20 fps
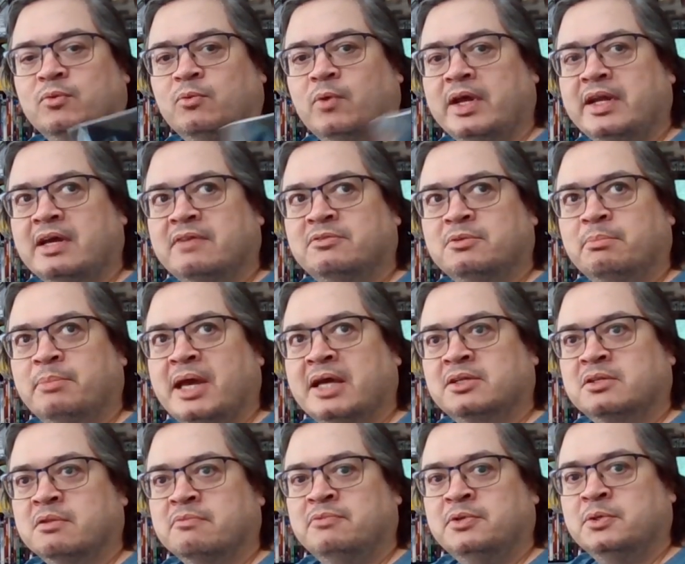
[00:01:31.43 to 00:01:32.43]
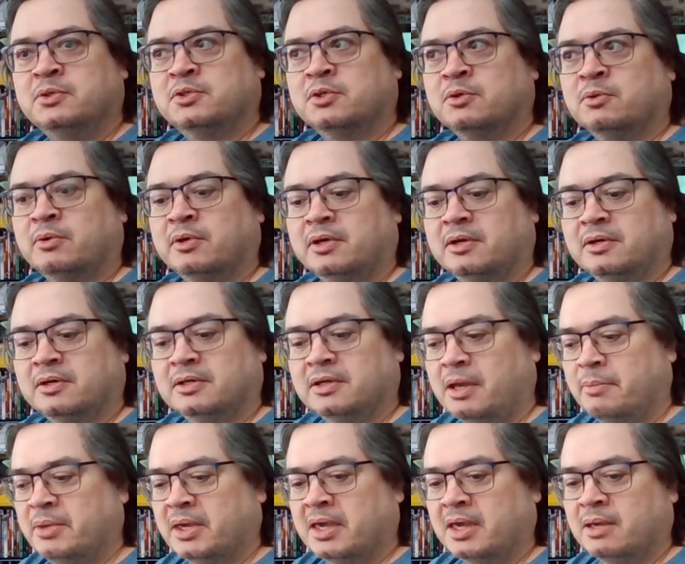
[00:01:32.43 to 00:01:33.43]
right after Back to the Future,
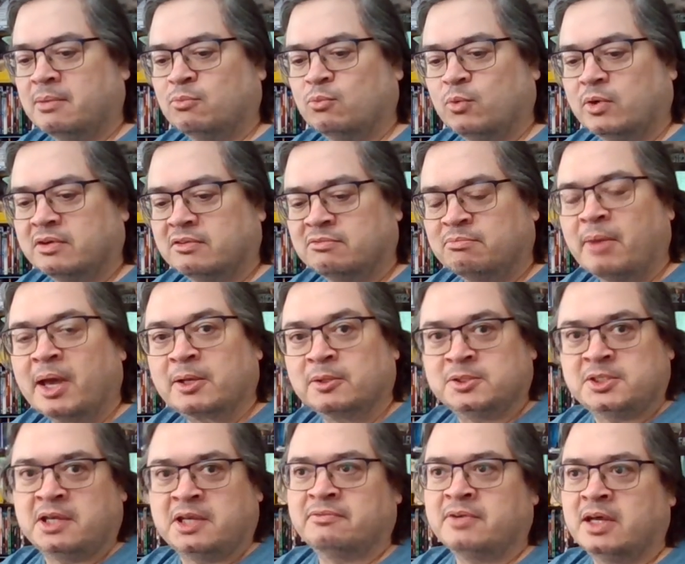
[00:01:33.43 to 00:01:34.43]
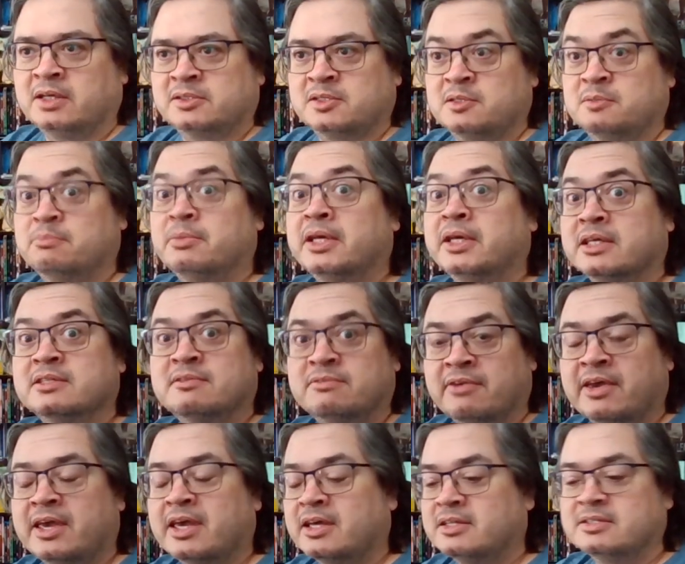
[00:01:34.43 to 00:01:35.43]
where I became one of Michael J. Fox's
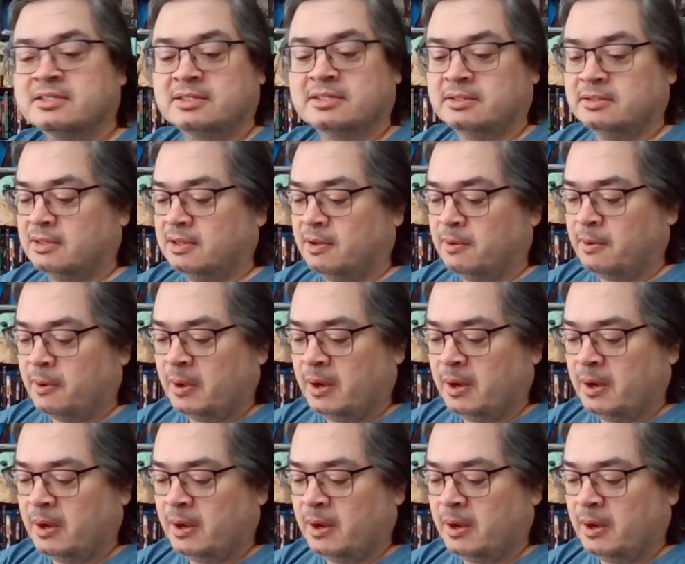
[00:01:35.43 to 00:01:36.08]
biggest fans.